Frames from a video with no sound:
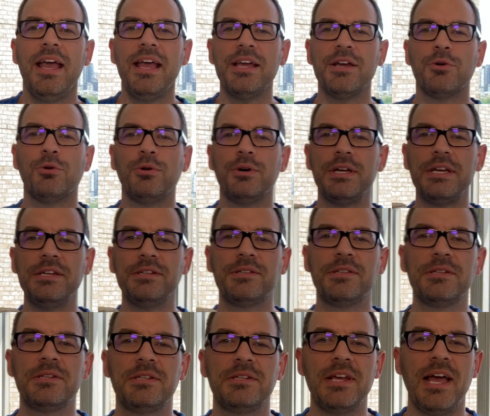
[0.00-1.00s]
goalies,
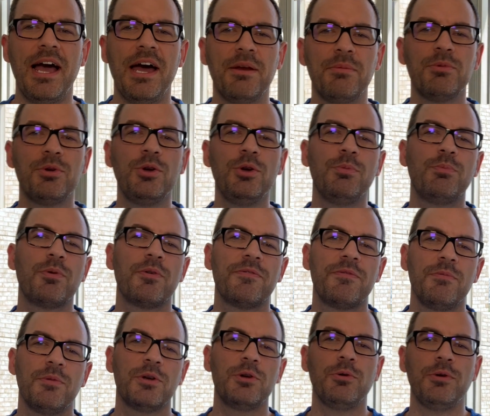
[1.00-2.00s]
this is Adam Cooper
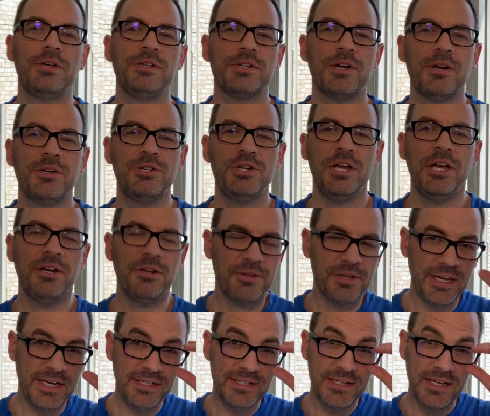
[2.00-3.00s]
from the Goalie Czar channel,
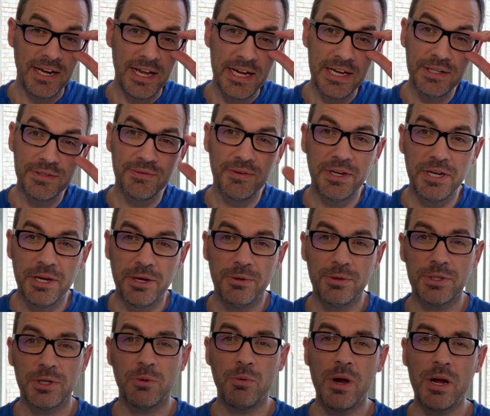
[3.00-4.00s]
and today's video
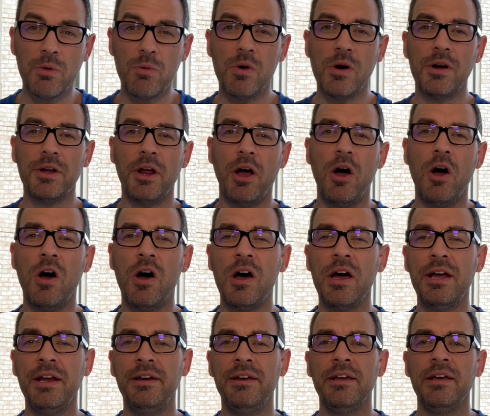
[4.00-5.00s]
is a quick one
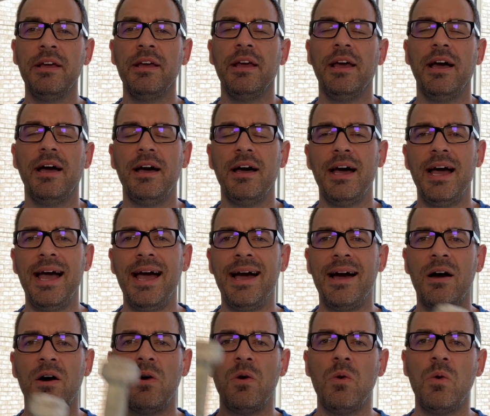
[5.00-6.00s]
on
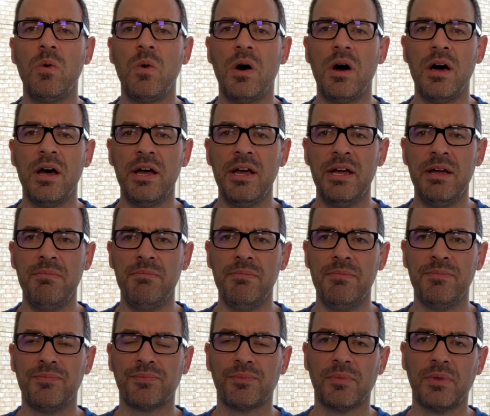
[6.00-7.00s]
how I'm
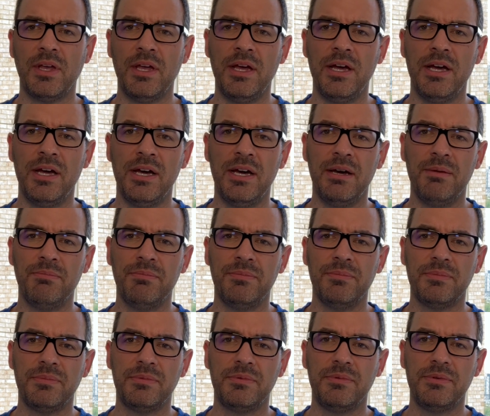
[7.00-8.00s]

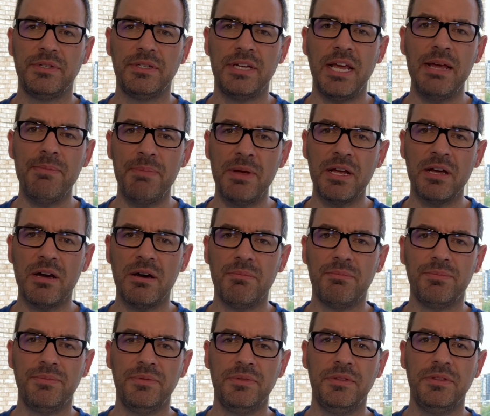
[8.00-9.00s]
taping up
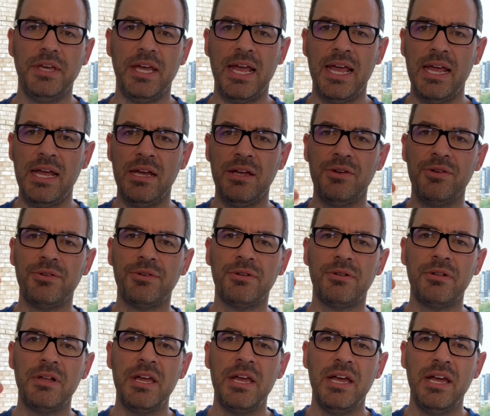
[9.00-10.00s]
the
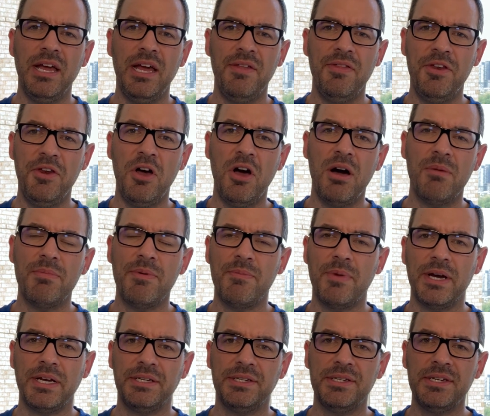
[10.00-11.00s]
handle and the knob of
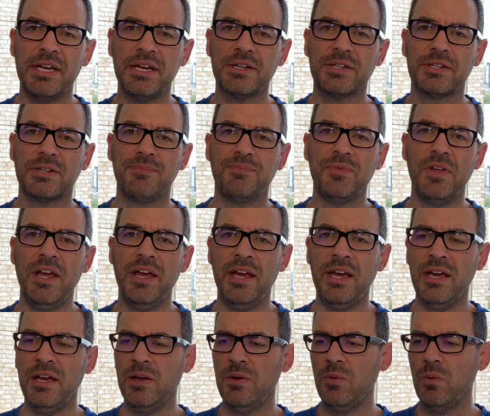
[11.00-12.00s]
my sticks
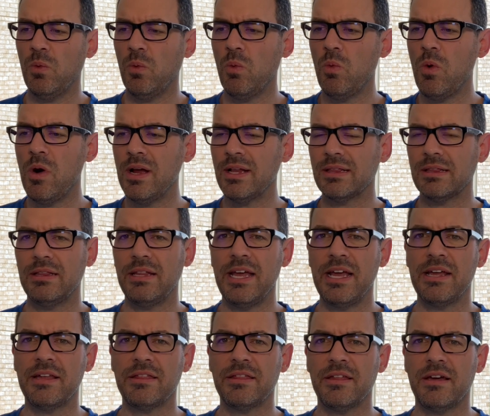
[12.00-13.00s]
and what
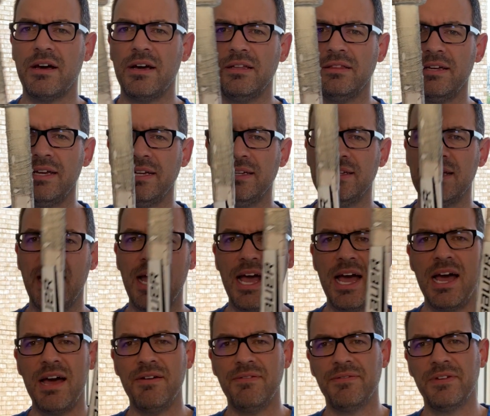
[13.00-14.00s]
length I like to
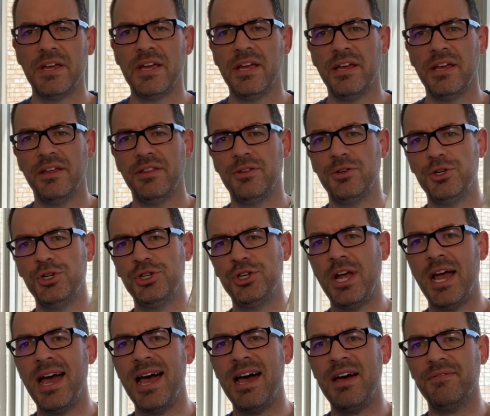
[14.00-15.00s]
have the
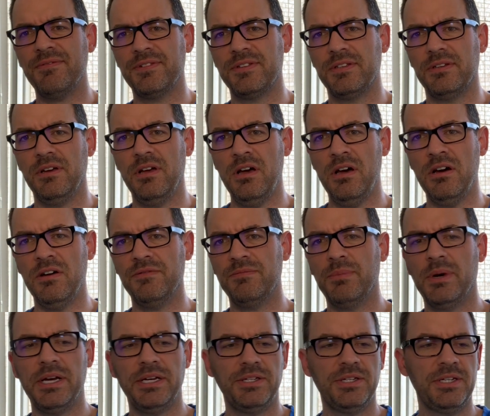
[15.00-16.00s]
shaft of
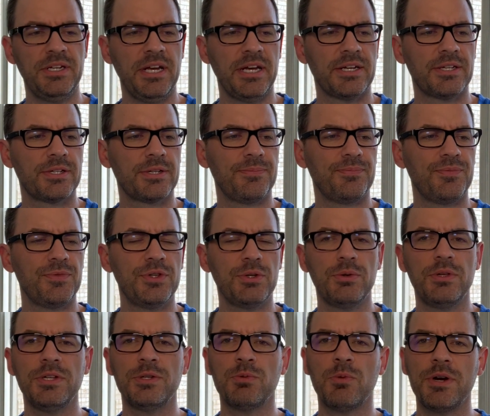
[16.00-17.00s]
my sticks. So
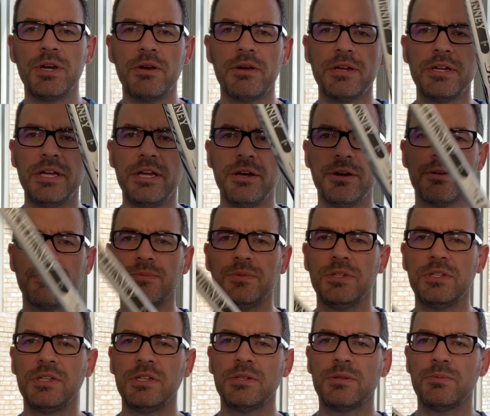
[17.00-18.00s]
this one here,
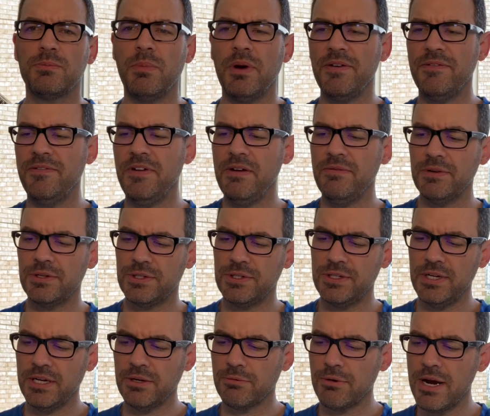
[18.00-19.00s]
this is my favorite
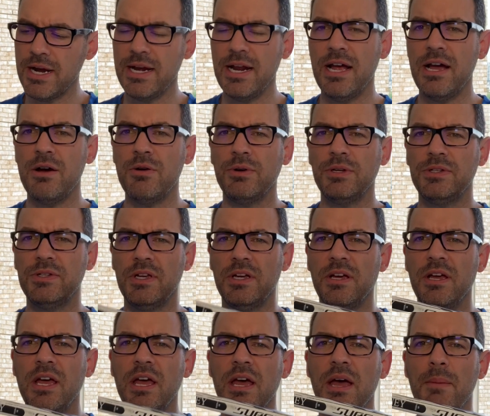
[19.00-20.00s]
stick right now. It's a
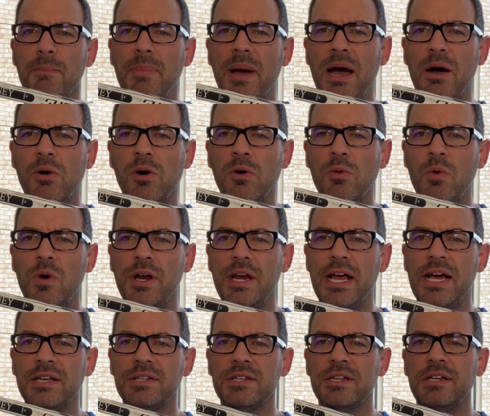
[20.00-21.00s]
Bauer
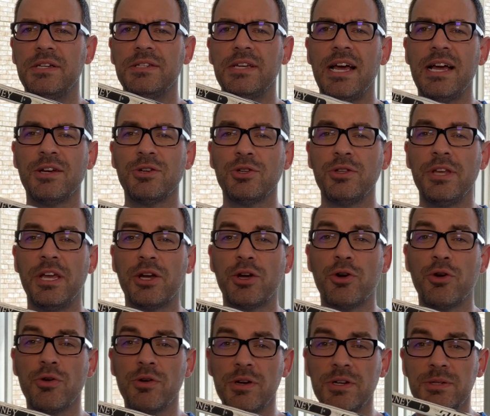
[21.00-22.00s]
1S, and it's actually a
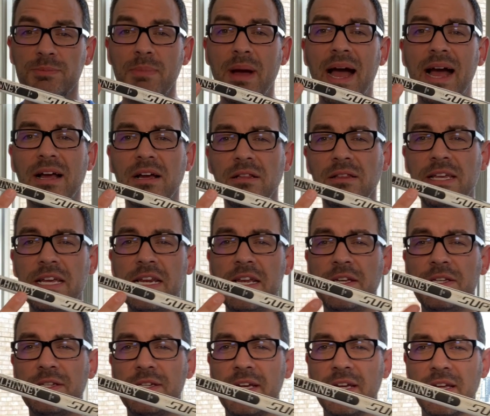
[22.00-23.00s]
Curtis McElhinney
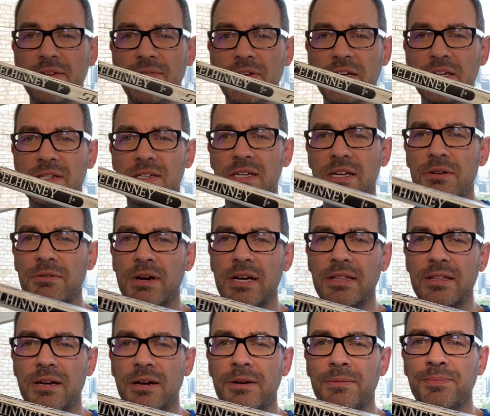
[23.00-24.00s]
stick, if you can see it right
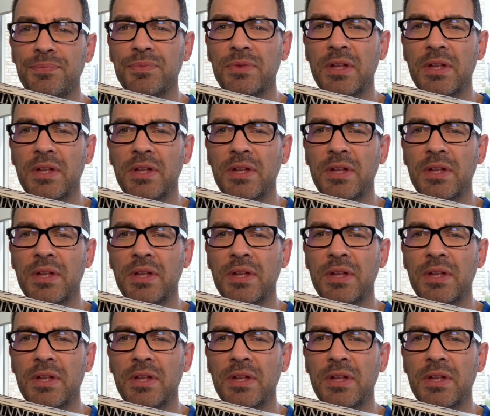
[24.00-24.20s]
there.